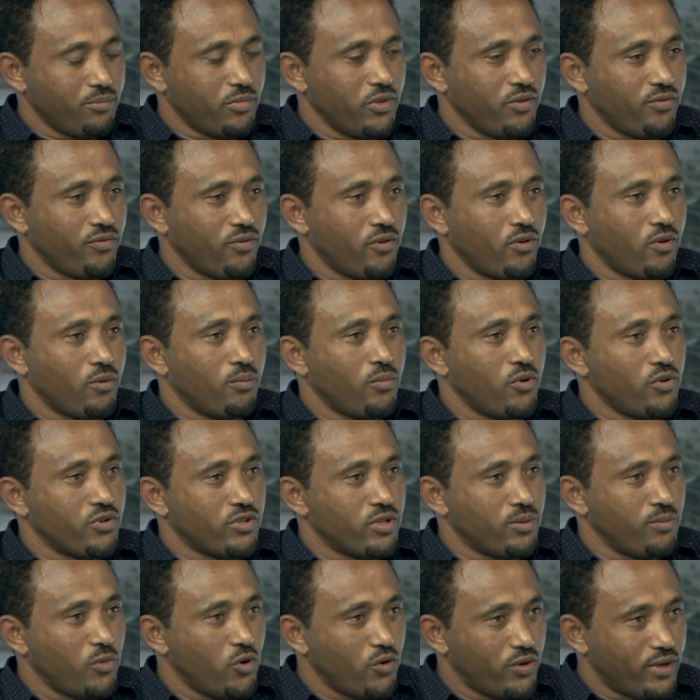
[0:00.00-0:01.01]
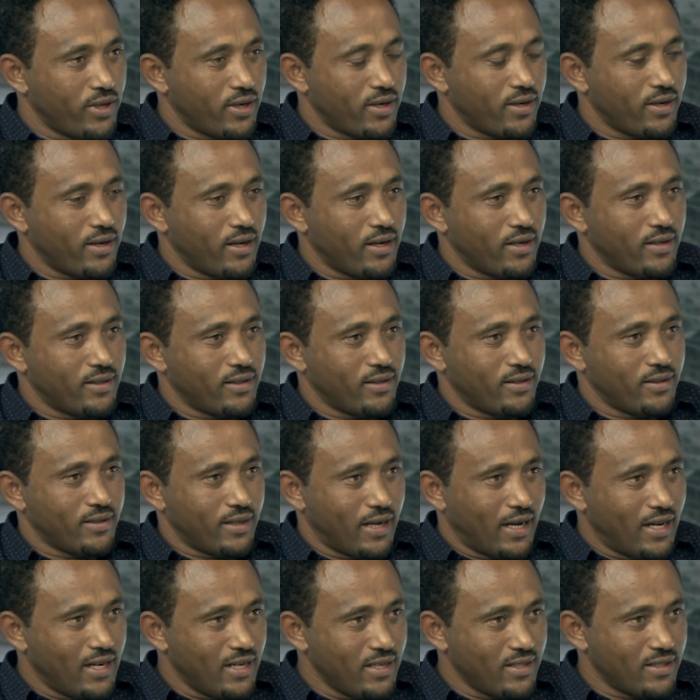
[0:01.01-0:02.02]
before, both the modern and
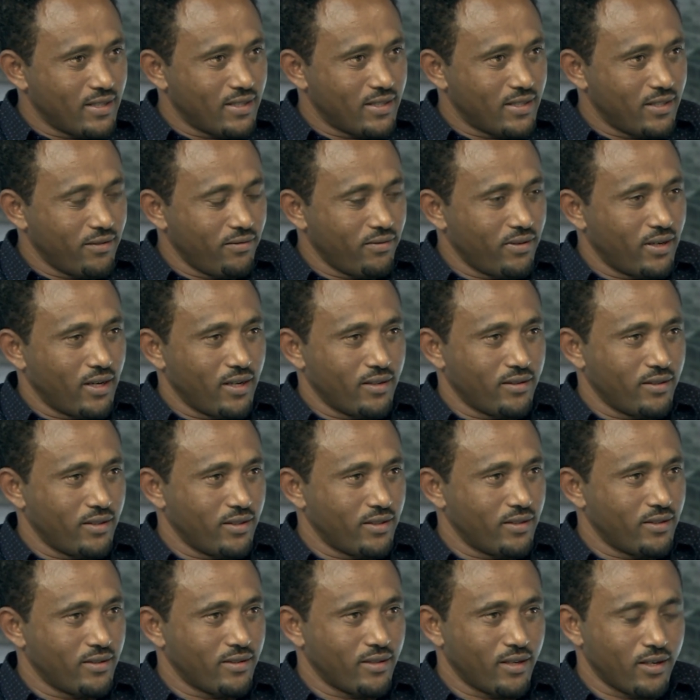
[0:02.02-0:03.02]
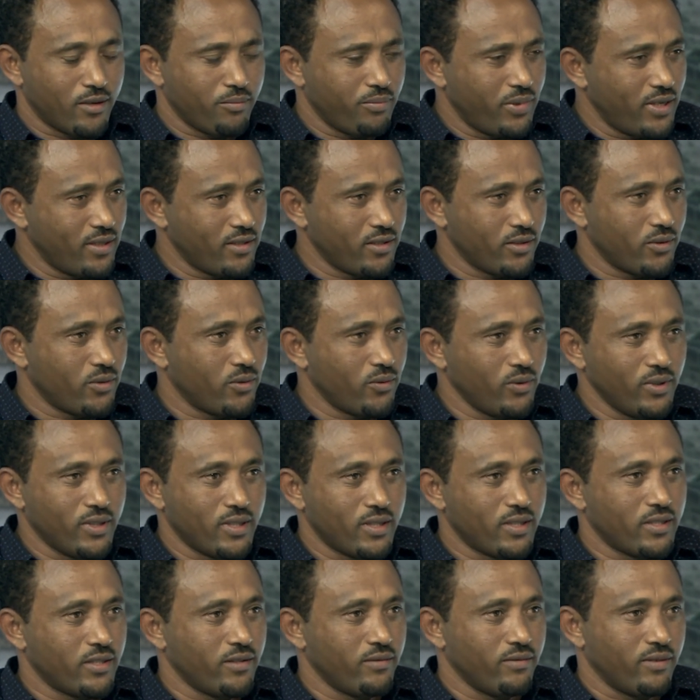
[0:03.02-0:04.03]
the ancient civilizations are based on water
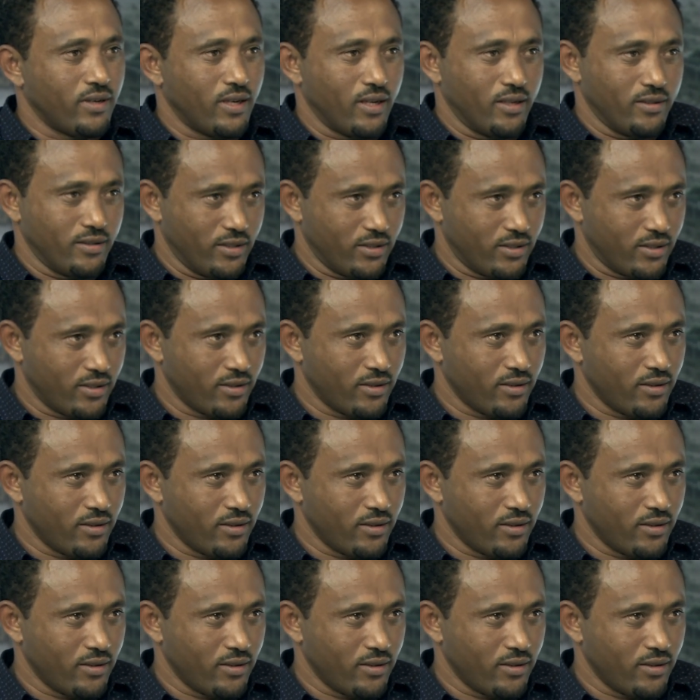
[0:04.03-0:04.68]
civilization.